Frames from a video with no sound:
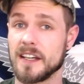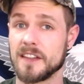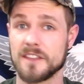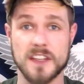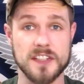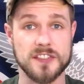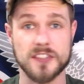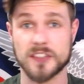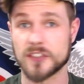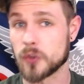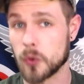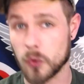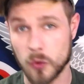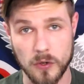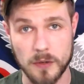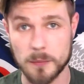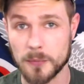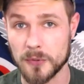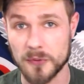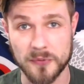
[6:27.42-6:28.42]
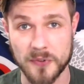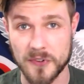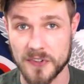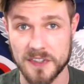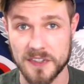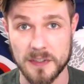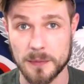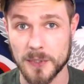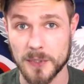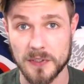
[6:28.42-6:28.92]
is horrible for the
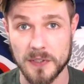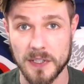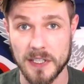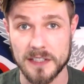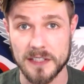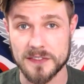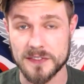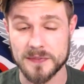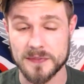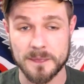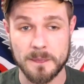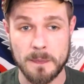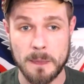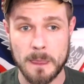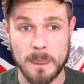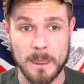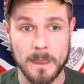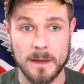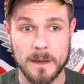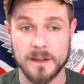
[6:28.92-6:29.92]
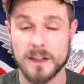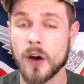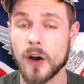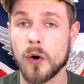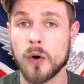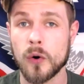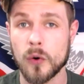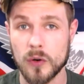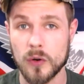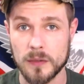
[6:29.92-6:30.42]
Democrats.
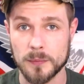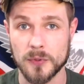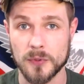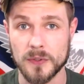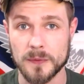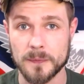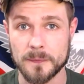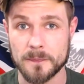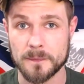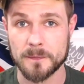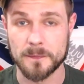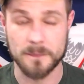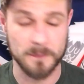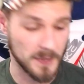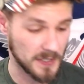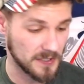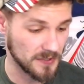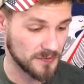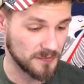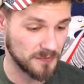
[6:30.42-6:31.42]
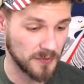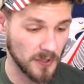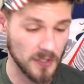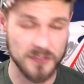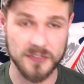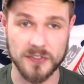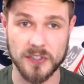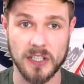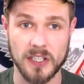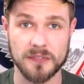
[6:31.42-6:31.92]
Horrible. Because
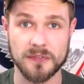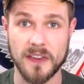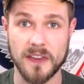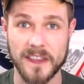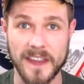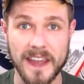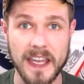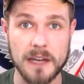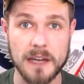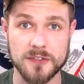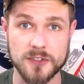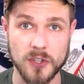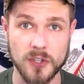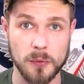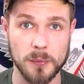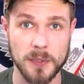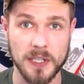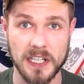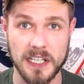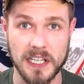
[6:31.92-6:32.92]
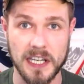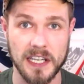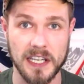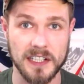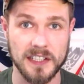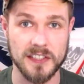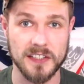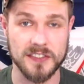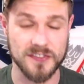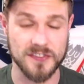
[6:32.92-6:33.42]
first off, they have so many
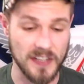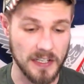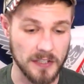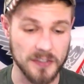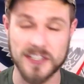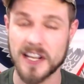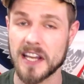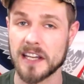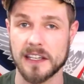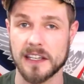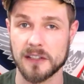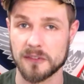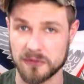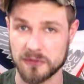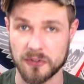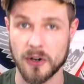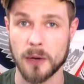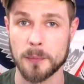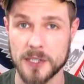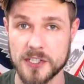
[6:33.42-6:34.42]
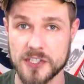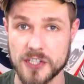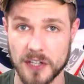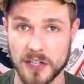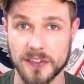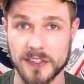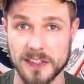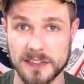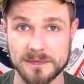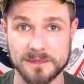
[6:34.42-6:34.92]
candidates that are taking from each
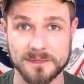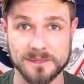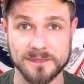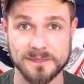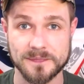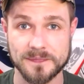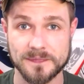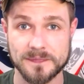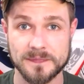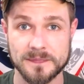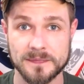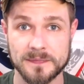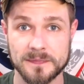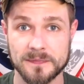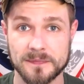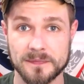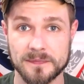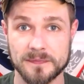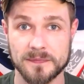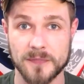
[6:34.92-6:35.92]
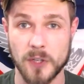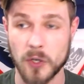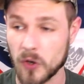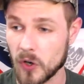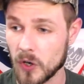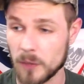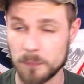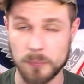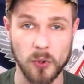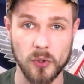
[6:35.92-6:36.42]
other. They're
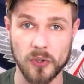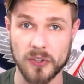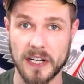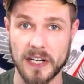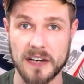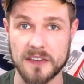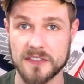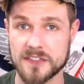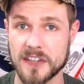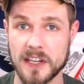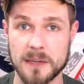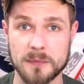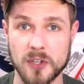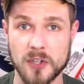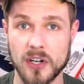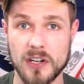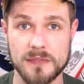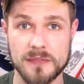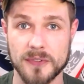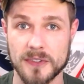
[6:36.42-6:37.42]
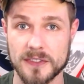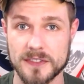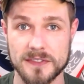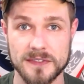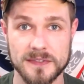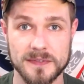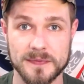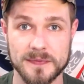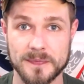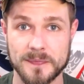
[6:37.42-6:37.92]
all pulling out of the same coffers.